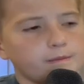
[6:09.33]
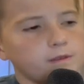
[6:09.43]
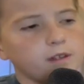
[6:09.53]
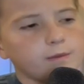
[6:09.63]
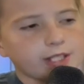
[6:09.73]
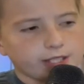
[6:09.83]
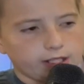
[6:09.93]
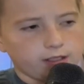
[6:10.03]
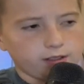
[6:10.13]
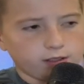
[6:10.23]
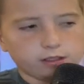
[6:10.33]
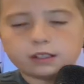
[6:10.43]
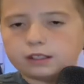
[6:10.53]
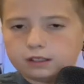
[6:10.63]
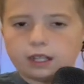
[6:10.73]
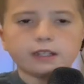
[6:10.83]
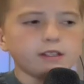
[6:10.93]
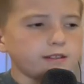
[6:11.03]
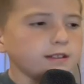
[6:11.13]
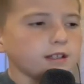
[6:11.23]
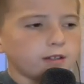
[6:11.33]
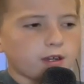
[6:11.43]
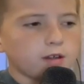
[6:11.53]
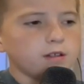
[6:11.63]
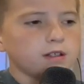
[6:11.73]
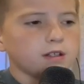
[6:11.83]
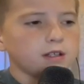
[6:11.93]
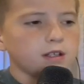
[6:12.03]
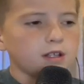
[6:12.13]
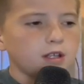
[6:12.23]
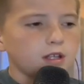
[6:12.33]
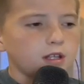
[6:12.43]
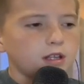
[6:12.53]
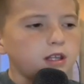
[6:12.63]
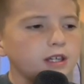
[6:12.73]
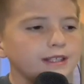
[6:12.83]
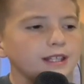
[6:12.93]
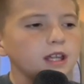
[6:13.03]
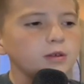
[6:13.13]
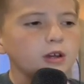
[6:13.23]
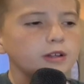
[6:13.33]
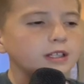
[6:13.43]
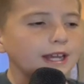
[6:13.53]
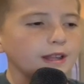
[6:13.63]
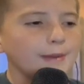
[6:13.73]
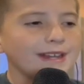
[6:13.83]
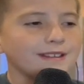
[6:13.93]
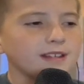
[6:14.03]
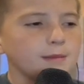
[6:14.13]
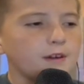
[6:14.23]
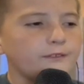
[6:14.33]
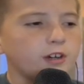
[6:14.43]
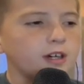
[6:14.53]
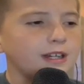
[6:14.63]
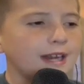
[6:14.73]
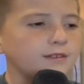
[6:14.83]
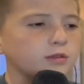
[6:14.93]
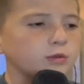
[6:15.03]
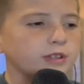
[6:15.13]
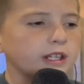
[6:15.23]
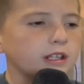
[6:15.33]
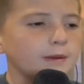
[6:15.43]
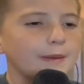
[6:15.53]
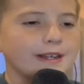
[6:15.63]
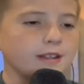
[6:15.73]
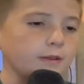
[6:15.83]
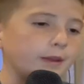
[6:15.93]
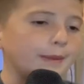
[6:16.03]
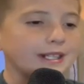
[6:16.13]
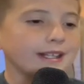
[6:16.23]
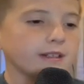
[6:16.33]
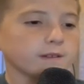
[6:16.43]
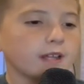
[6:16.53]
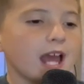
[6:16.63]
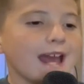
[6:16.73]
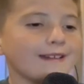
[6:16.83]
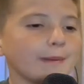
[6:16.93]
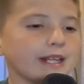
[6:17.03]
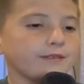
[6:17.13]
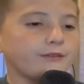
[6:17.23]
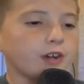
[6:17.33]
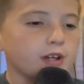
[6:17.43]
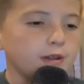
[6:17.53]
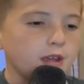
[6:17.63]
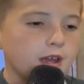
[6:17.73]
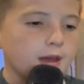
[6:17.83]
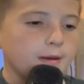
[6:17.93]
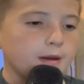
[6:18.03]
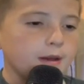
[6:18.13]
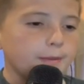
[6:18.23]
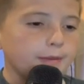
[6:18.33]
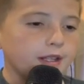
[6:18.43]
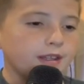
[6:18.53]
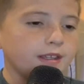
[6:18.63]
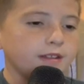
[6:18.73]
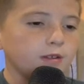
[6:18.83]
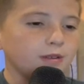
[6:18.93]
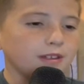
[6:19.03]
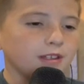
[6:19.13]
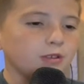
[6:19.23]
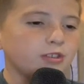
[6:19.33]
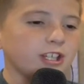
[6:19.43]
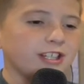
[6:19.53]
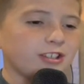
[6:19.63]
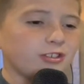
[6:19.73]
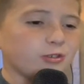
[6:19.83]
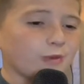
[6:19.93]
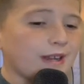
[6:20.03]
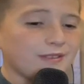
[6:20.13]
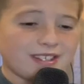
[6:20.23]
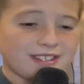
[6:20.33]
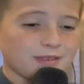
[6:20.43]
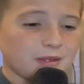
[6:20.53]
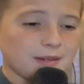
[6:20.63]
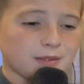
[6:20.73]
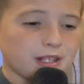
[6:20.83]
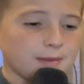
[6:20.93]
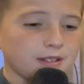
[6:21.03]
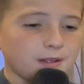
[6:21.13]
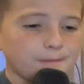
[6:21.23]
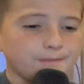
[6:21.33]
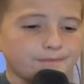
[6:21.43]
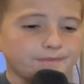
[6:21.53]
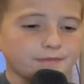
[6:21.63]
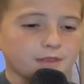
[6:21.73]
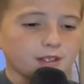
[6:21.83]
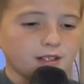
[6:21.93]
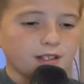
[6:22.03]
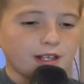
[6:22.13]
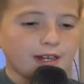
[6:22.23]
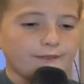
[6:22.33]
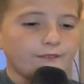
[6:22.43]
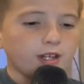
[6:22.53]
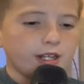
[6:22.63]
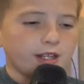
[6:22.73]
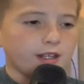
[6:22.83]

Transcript: Right there. Look, look, look. I know you see the logo. Look at the logo. look how they make it seem all fun. And after School Saint Club, they make it the big letters and make it fun. But this dude, Lucien Grafus, whatever his name is, that ain't funny.